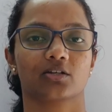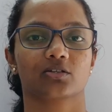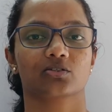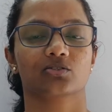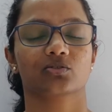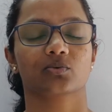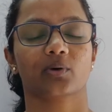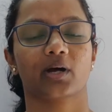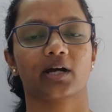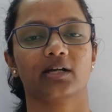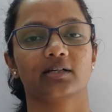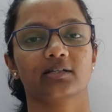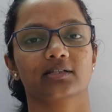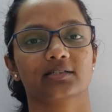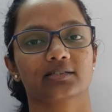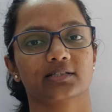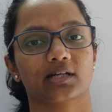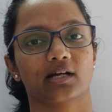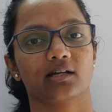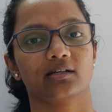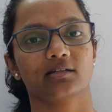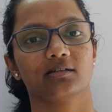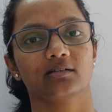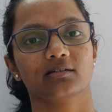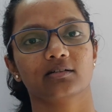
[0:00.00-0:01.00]
So I
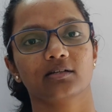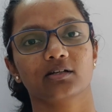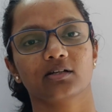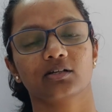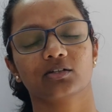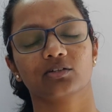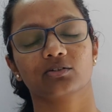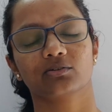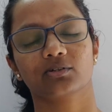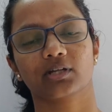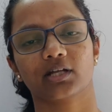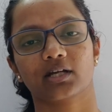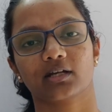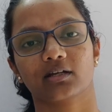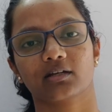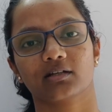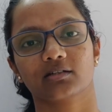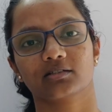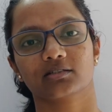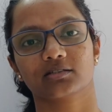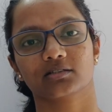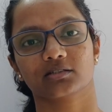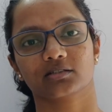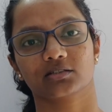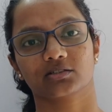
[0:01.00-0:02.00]
decided to take
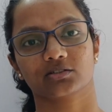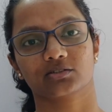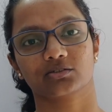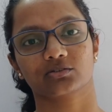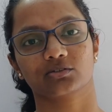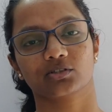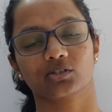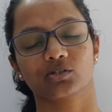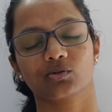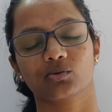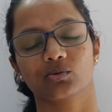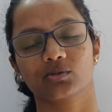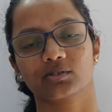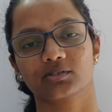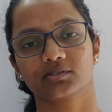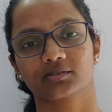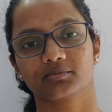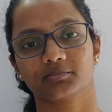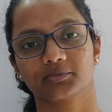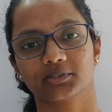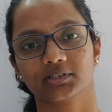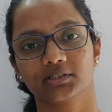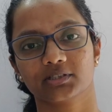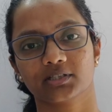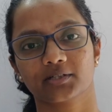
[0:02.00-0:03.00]
it to the
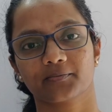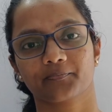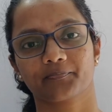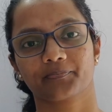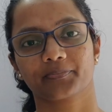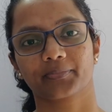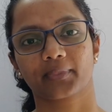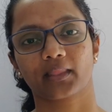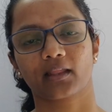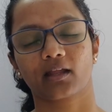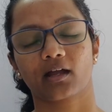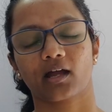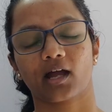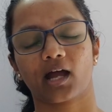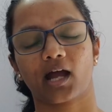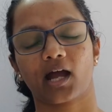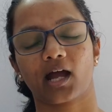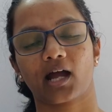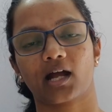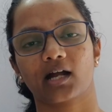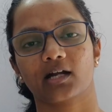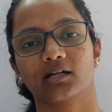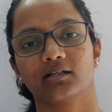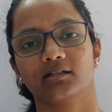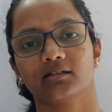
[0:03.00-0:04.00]
goldsmith,
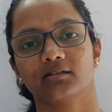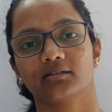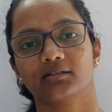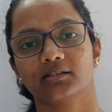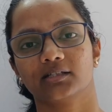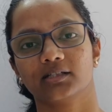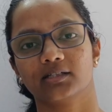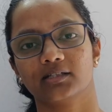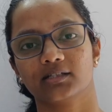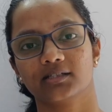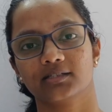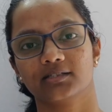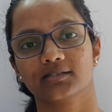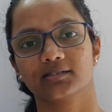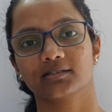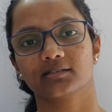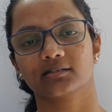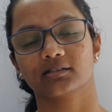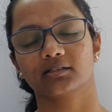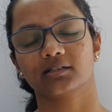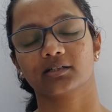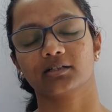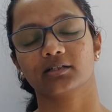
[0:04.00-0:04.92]
and these